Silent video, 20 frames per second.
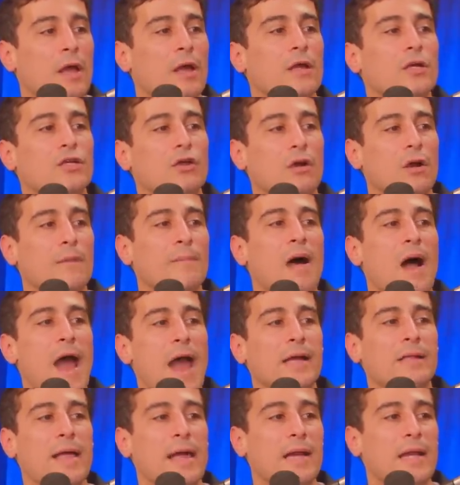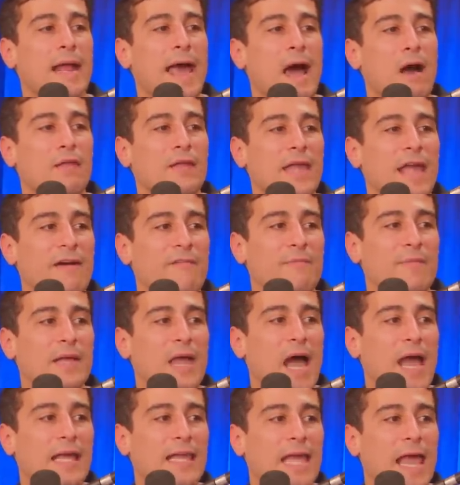Durham highlighted how the
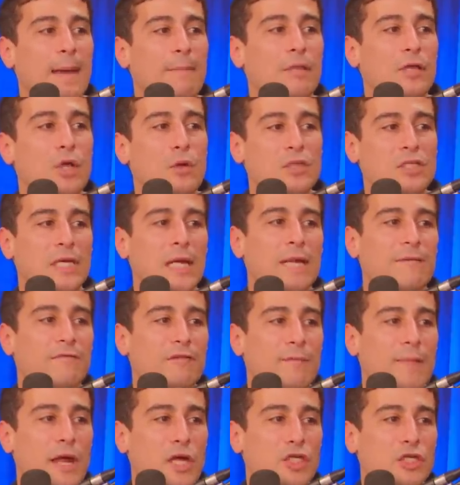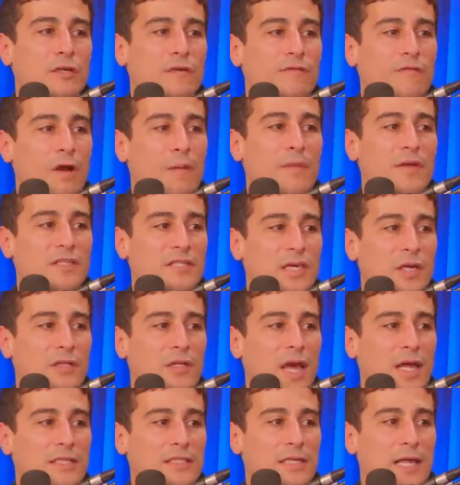FBI kept using information from the Steele
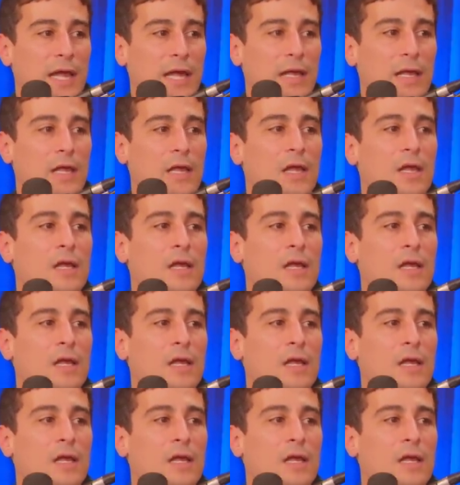dossier